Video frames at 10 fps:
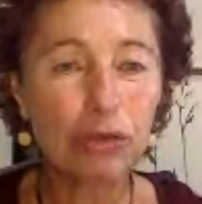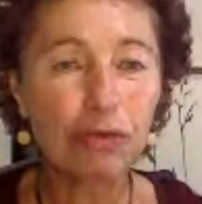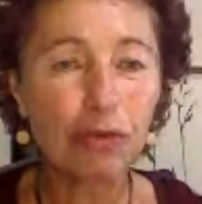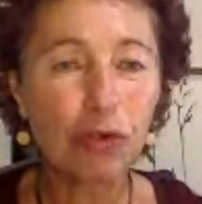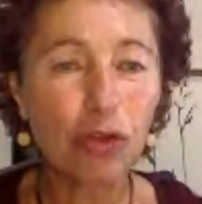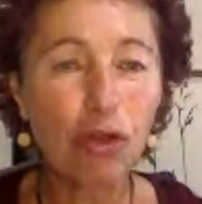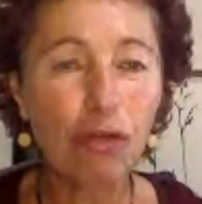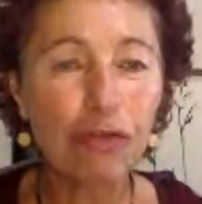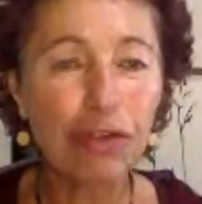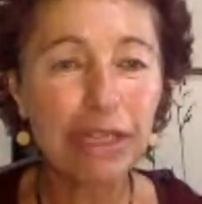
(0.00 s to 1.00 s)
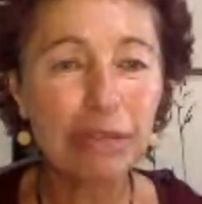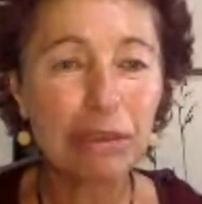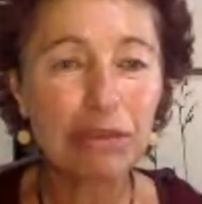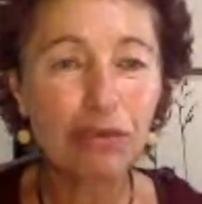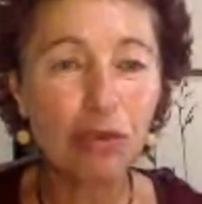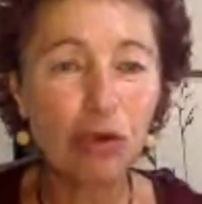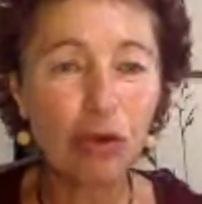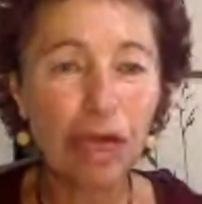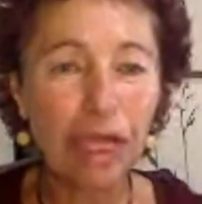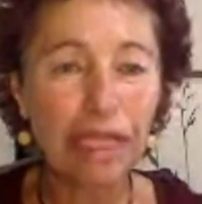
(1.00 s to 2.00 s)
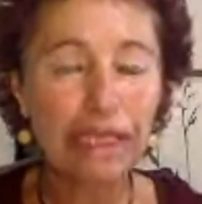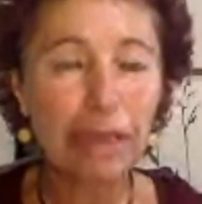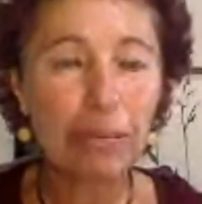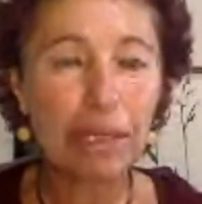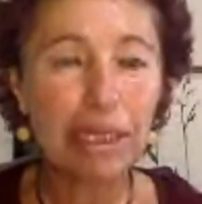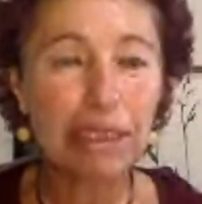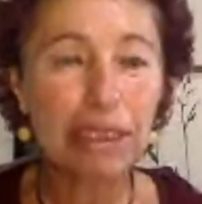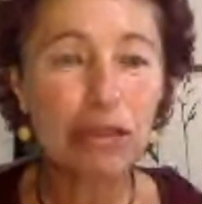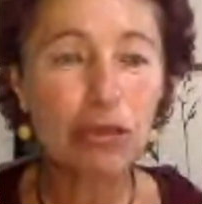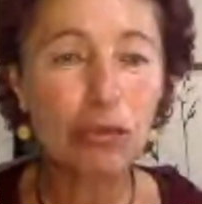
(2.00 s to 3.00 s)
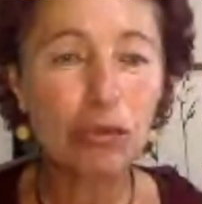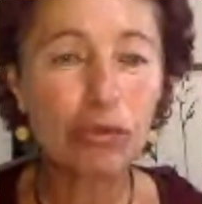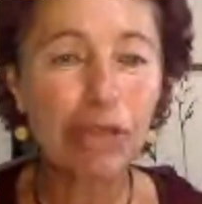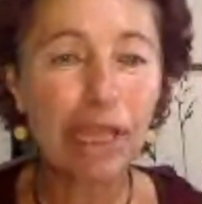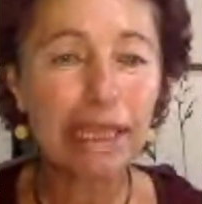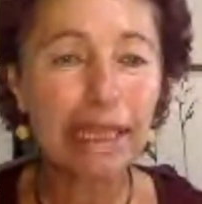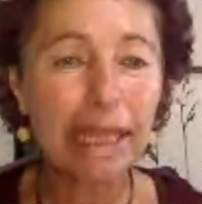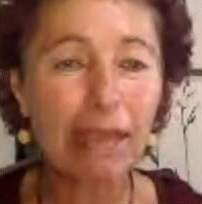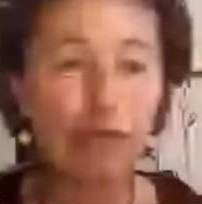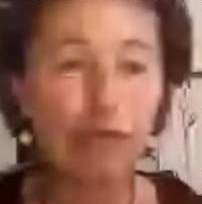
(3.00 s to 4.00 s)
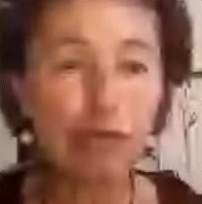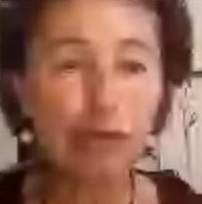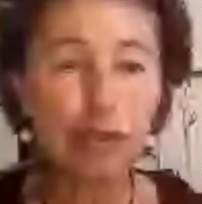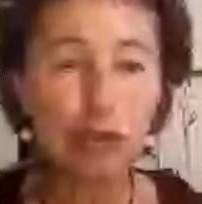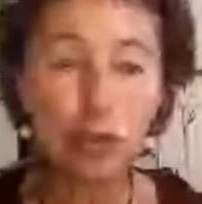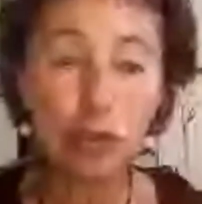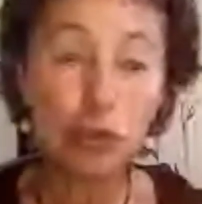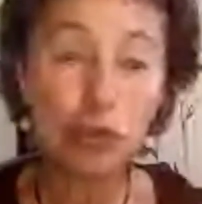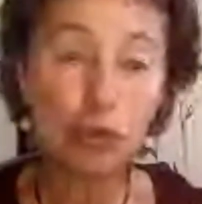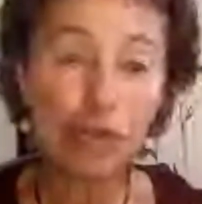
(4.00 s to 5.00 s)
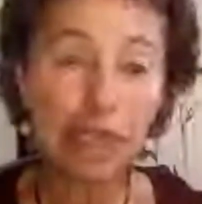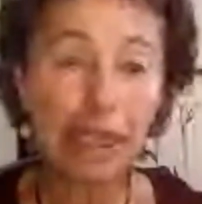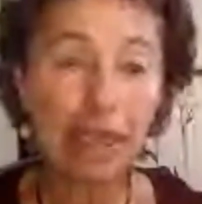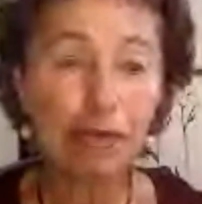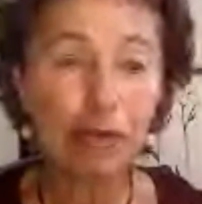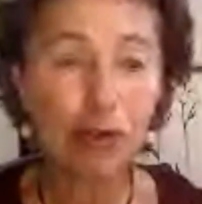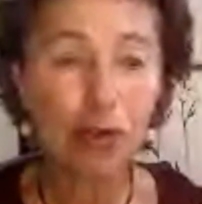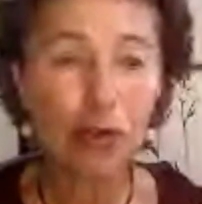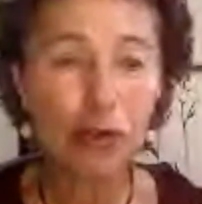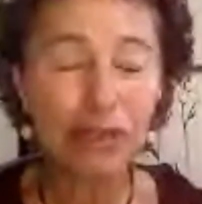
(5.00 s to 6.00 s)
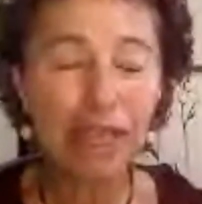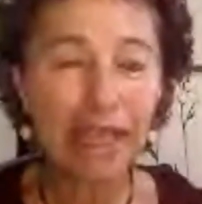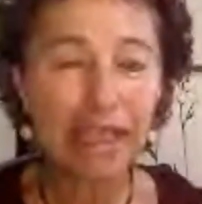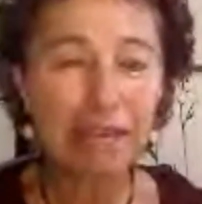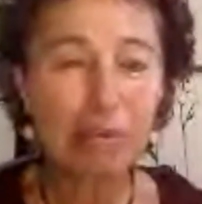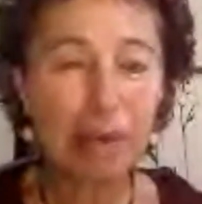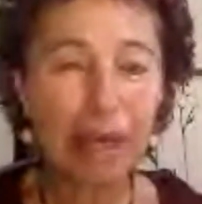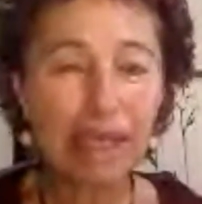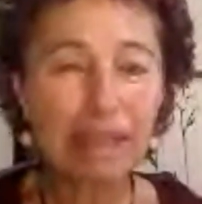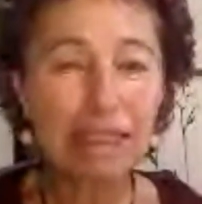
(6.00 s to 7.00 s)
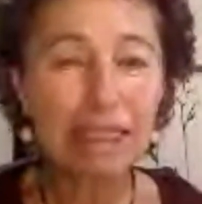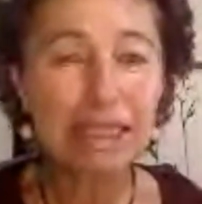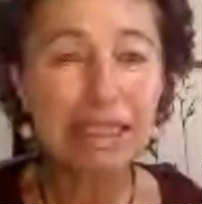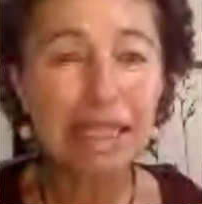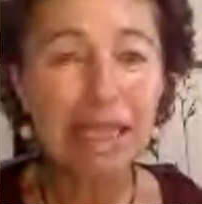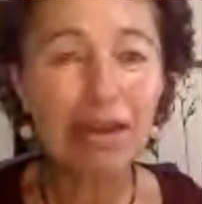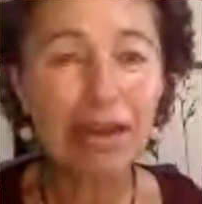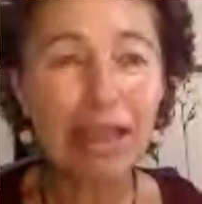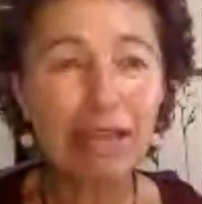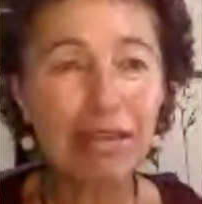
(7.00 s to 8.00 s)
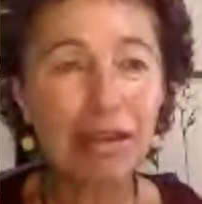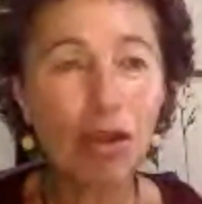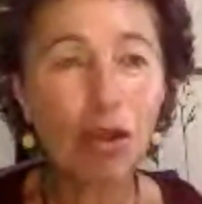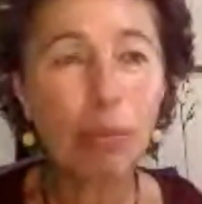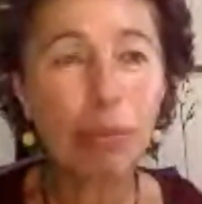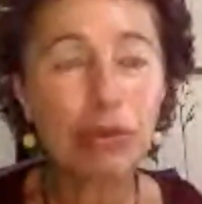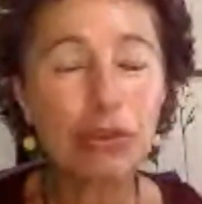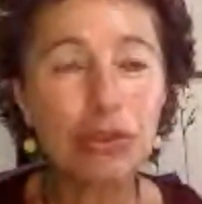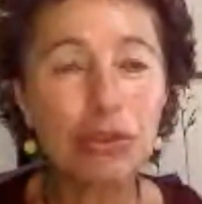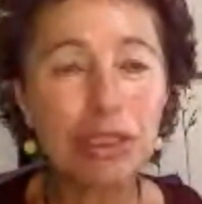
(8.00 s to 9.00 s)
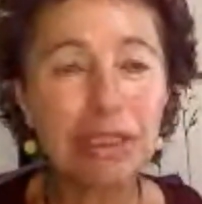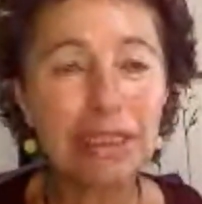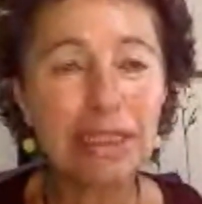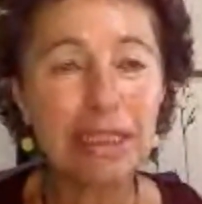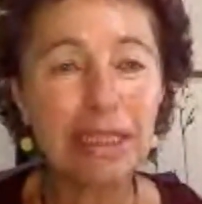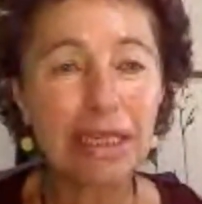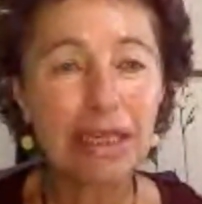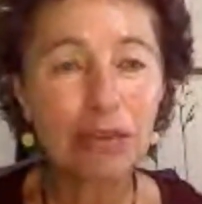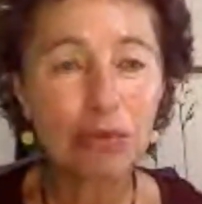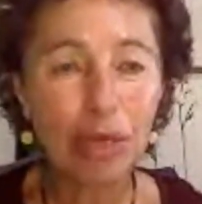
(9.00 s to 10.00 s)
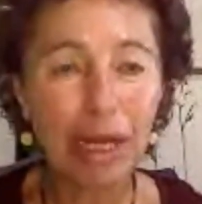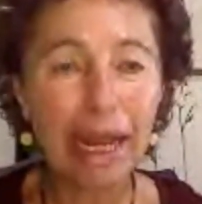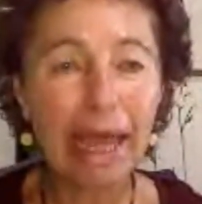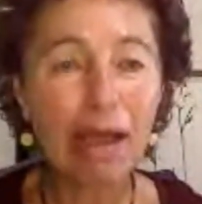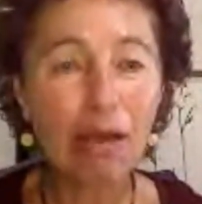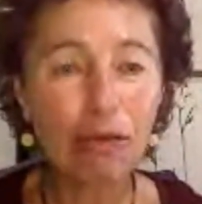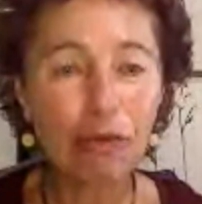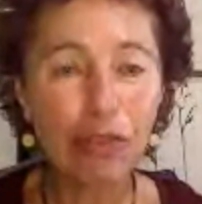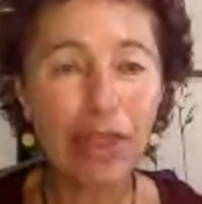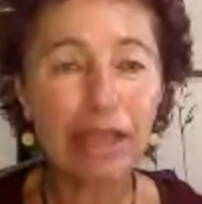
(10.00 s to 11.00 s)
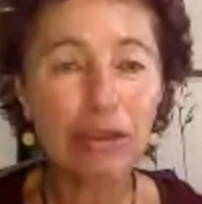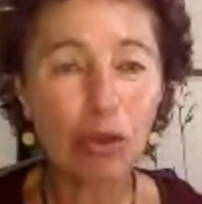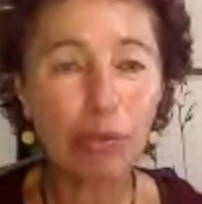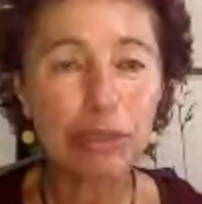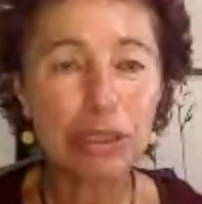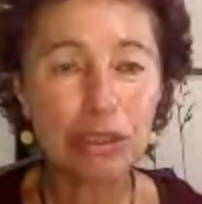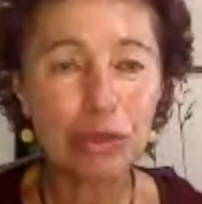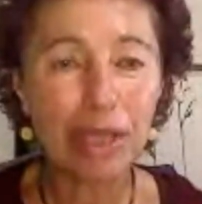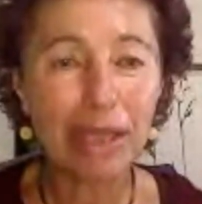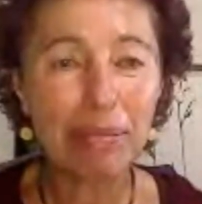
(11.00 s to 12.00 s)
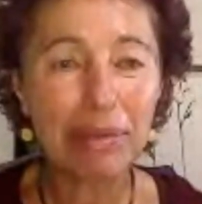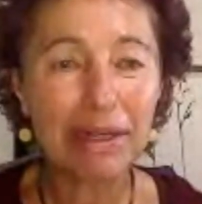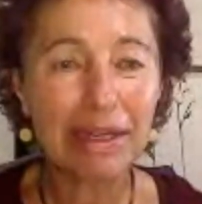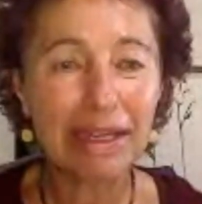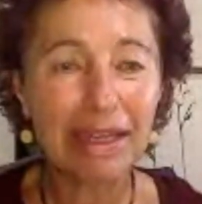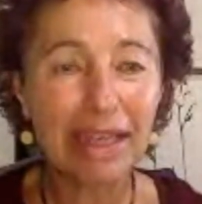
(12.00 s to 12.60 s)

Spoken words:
for conflict, but for the ability to create life. Whether you choose to create life or not, the blood is there as an opportunity to allow for that option to happen.